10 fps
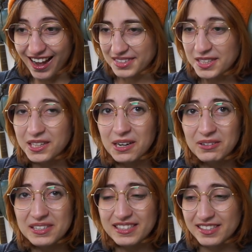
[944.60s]
Look how
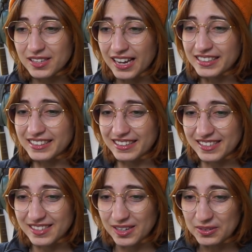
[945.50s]
excited
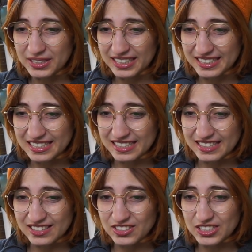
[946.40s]
Hisoka is.
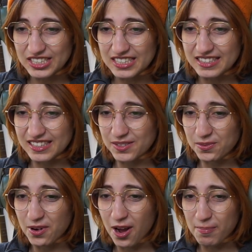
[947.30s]
Jeez, this
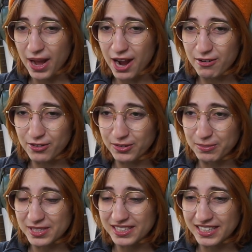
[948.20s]
raw power from
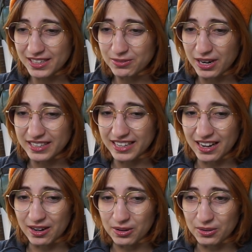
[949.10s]
this kid right
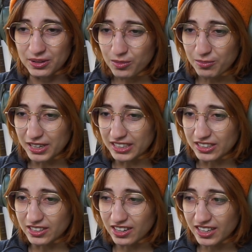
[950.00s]
now. Oh my
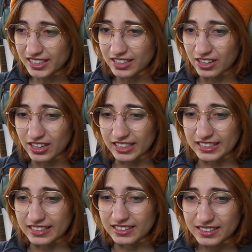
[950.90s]
god,
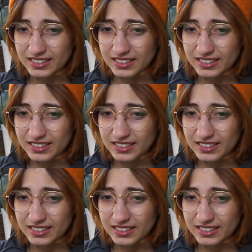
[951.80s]
Gon.